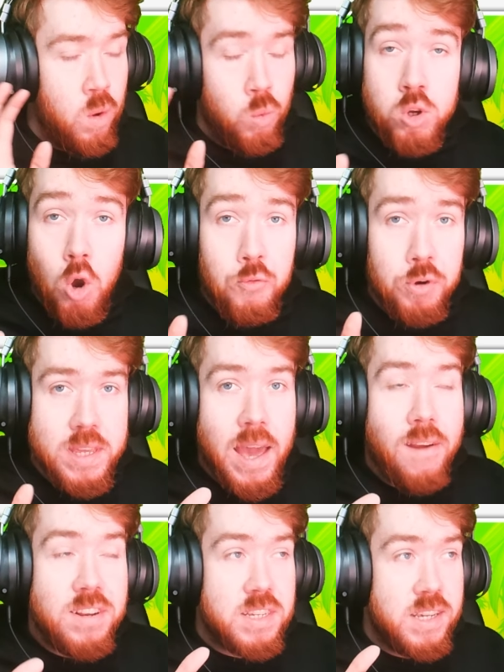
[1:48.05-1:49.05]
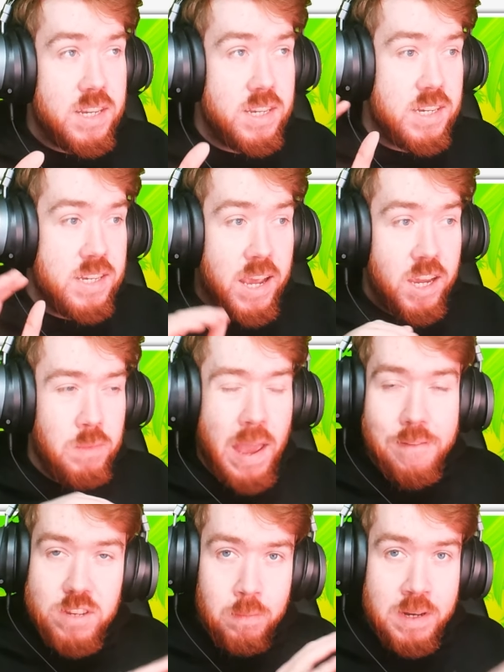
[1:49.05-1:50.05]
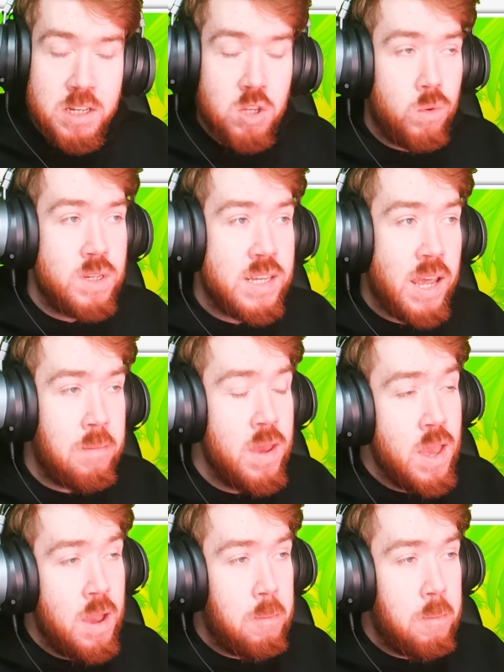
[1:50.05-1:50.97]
We'll go through the characters kits in a second. We have some links towards them,